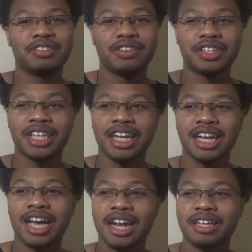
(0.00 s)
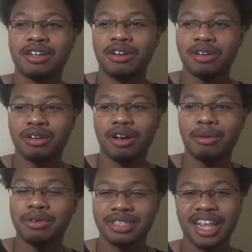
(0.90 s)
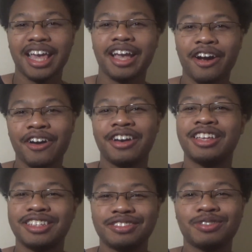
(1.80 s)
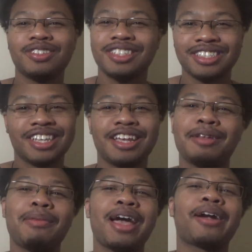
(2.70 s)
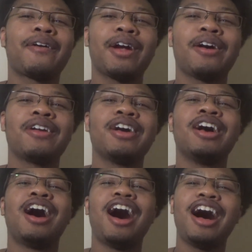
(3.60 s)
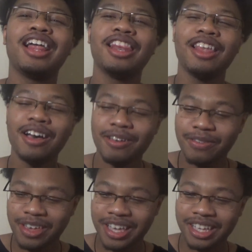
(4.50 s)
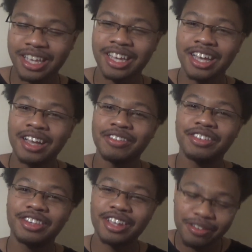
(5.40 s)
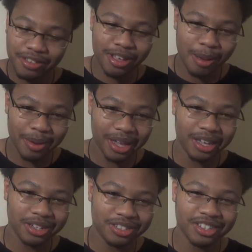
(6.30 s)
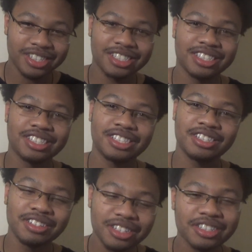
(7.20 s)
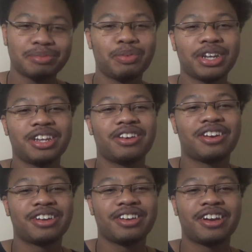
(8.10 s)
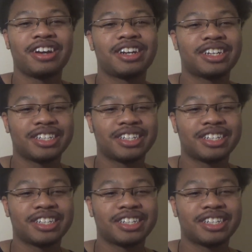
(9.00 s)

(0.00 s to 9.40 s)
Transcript: You know, that kind of almost lighthearted Sweet 16 in the background. I love it. Definitely caught my interest. Still looks pretty darn dark.